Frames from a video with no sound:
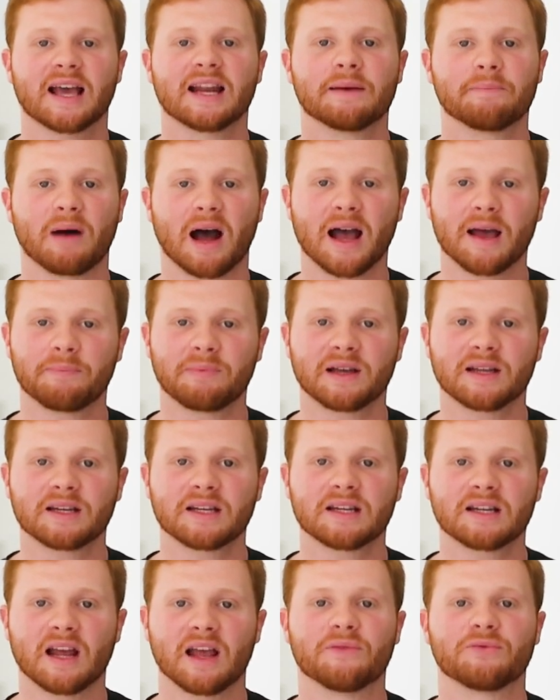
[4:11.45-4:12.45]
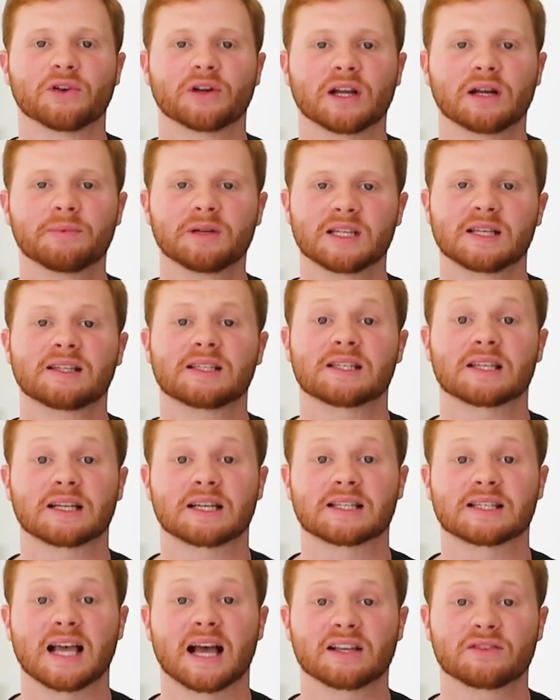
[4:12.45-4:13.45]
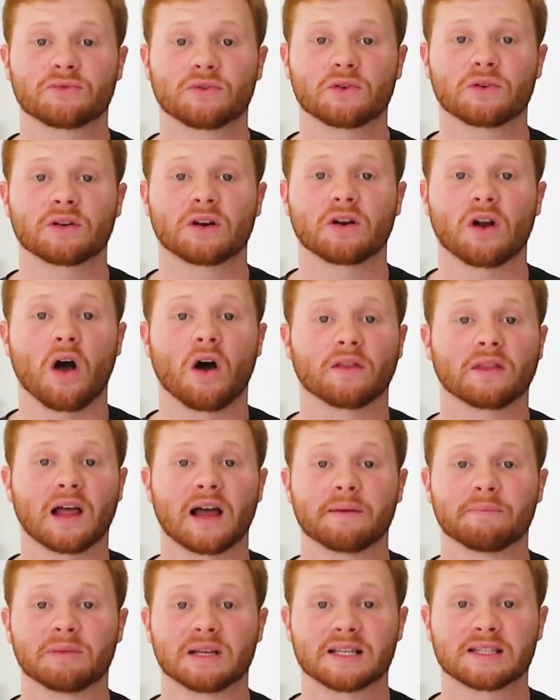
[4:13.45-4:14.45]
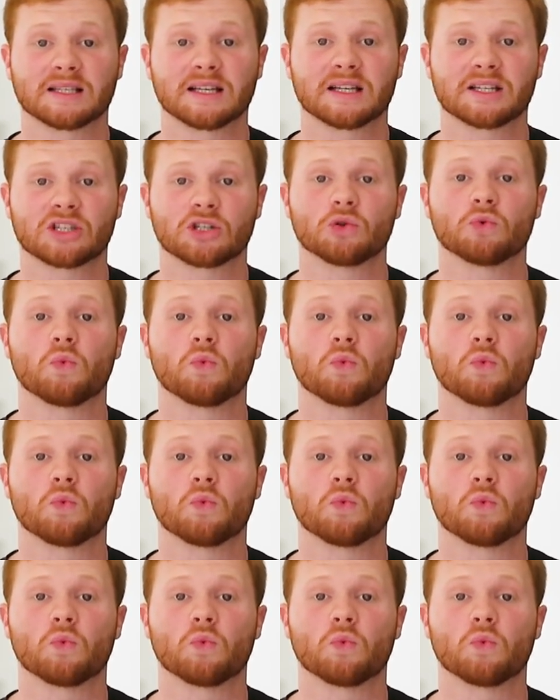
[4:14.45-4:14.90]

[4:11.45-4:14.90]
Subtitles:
and in my opinion, if you're going to be successful in an online business,